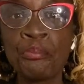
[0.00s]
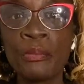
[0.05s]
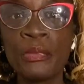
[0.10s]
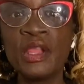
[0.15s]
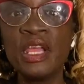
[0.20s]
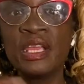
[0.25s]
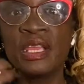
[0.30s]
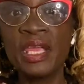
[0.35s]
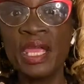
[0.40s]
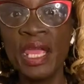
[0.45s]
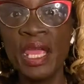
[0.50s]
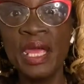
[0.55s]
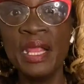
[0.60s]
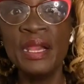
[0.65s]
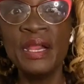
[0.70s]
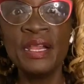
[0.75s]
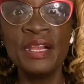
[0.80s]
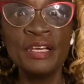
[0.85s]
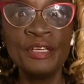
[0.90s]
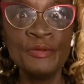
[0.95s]
and
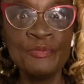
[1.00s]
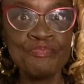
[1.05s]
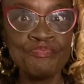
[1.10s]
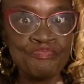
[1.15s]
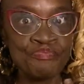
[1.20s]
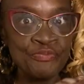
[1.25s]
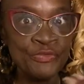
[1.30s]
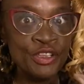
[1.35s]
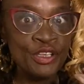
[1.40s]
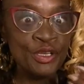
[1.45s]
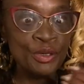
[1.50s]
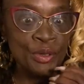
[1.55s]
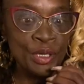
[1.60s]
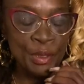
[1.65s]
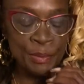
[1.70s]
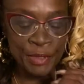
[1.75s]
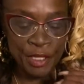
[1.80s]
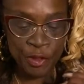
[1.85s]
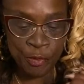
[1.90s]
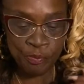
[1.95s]
Canada, you know what I
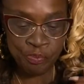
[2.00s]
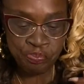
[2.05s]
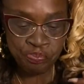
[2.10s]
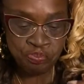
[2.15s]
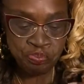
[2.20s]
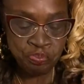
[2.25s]
mean?